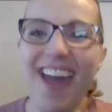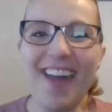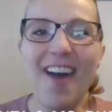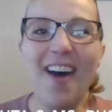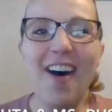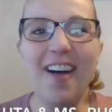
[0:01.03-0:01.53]

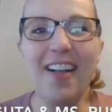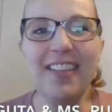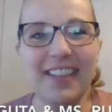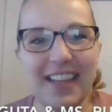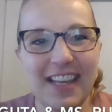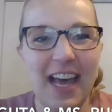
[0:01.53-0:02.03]
Hey, y'all.
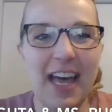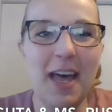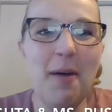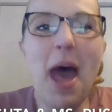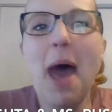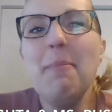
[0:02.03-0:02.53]
Um,
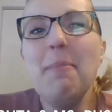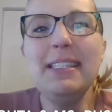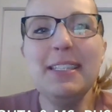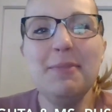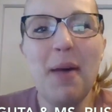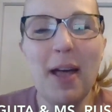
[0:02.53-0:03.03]
I'm
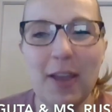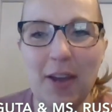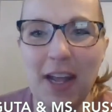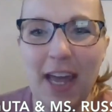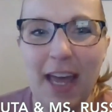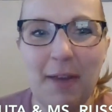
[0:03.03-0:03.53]
Mrs.
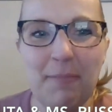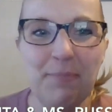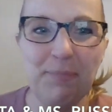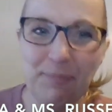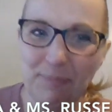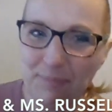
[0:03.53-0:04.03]

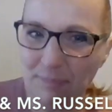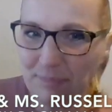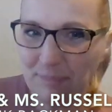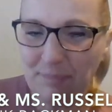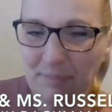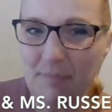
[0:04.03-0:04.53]
Palguta.
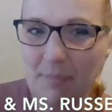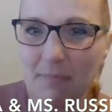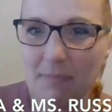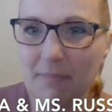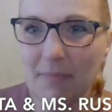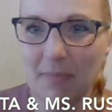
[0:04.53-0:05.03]

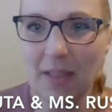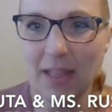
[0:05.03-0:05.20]
Hi,